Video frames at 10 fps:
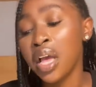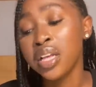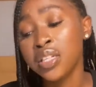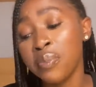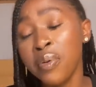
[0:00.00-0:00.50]

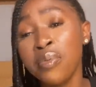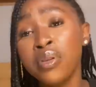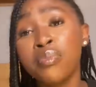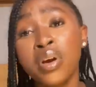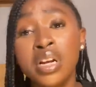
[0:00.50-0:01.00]
Some people who
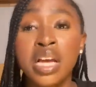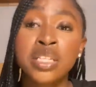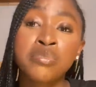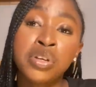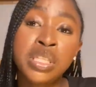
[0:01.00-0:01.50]
brought their
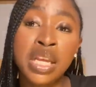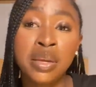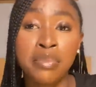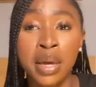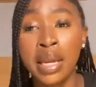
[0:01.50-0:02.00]
small teddy
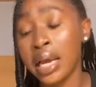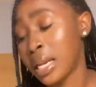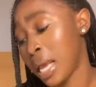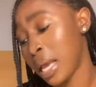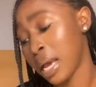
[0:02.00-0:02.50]
bear that
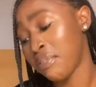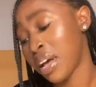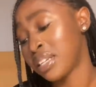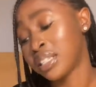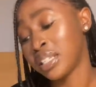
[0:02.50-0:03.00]
they have
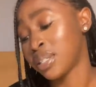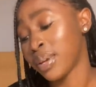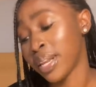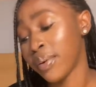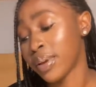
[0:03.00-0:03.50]
had since
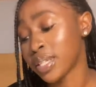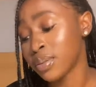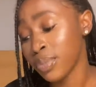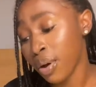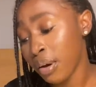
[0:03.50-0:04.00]
when they were
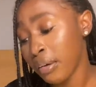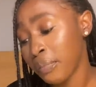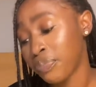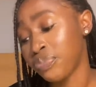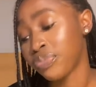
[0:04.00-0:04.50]
small,